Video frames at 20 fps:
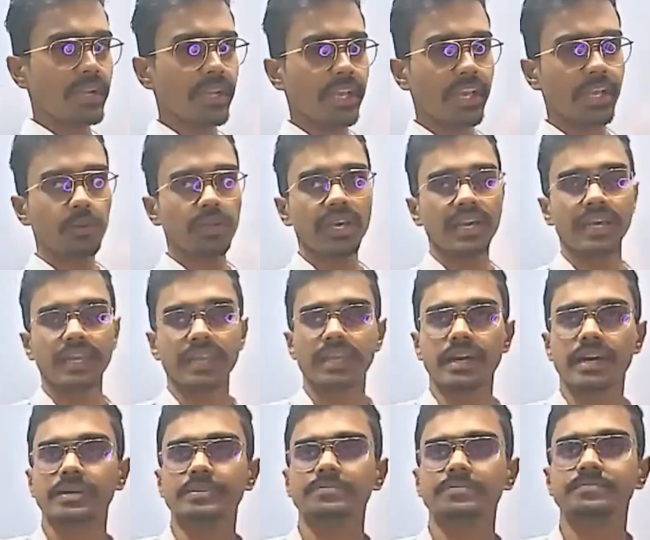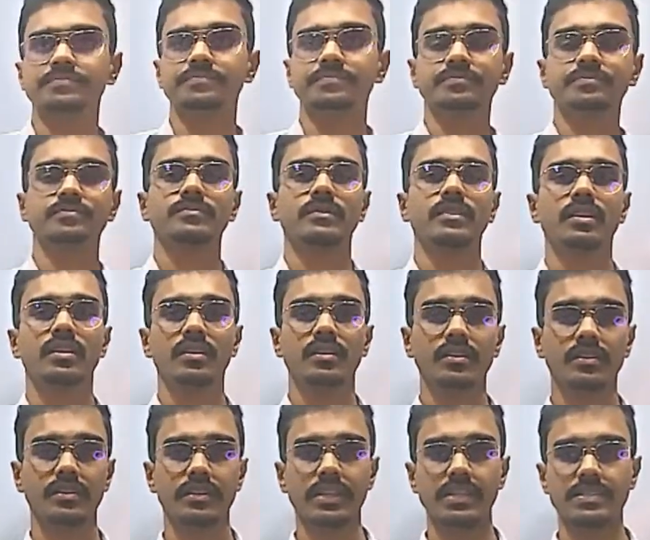area.
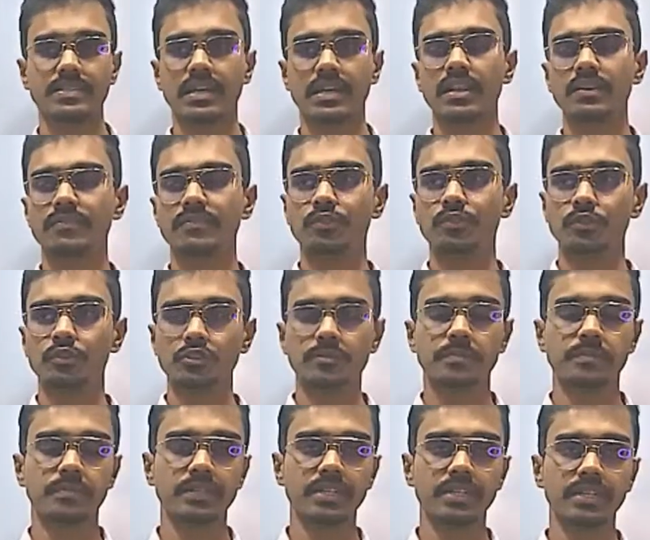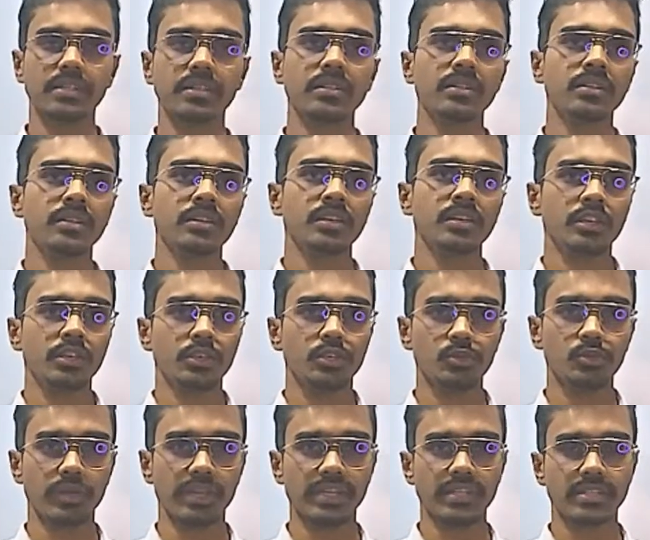Tensile force per
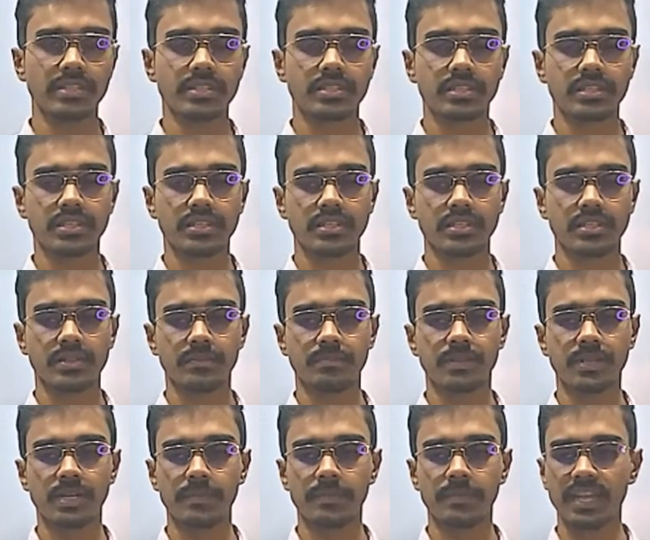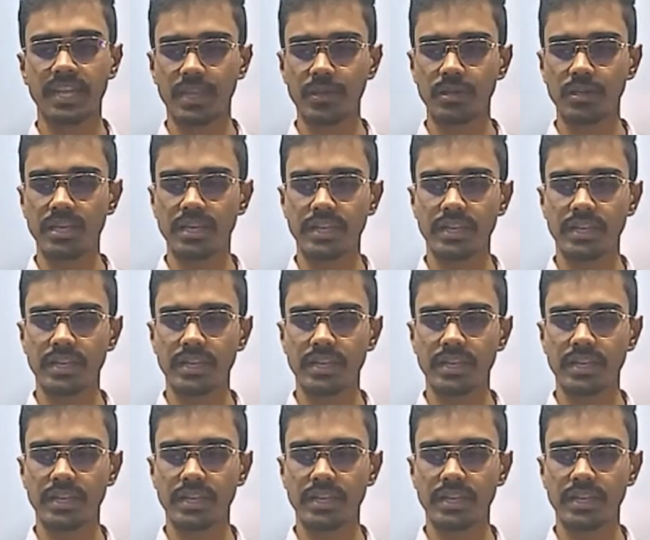unit perpendicular area.